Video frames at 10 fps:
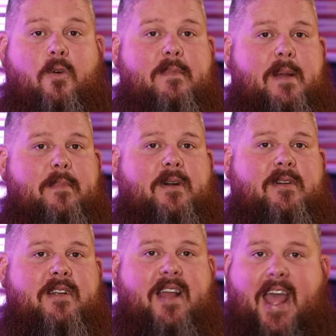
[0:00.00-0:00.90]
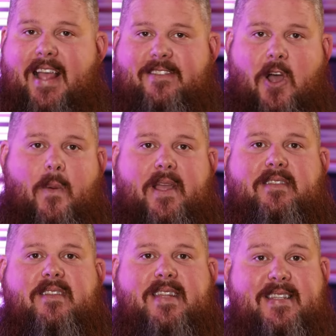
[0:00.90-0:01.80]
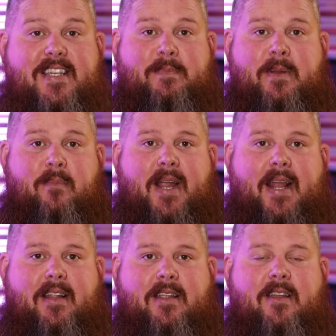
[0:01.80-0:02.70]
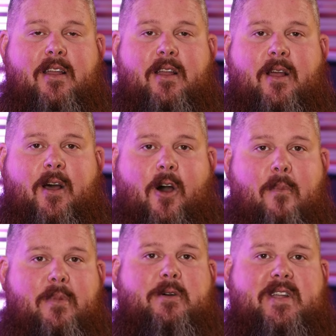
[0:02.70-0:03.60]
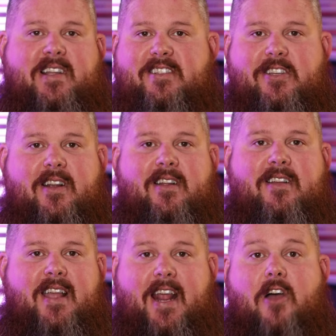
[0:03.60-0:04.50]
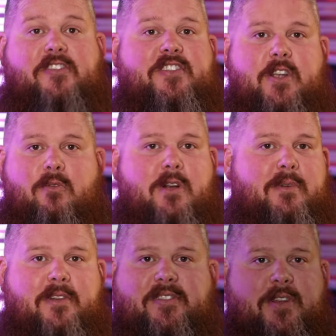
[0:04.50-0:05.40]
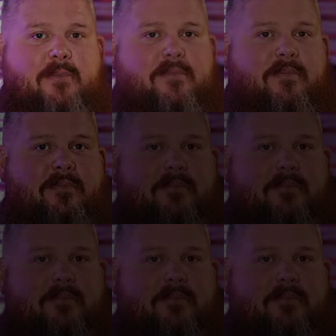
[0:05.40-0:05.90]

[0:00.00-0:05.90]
Remember, as always, this has been Bradley. Homebrewing is good, and I'll see you real, real soon.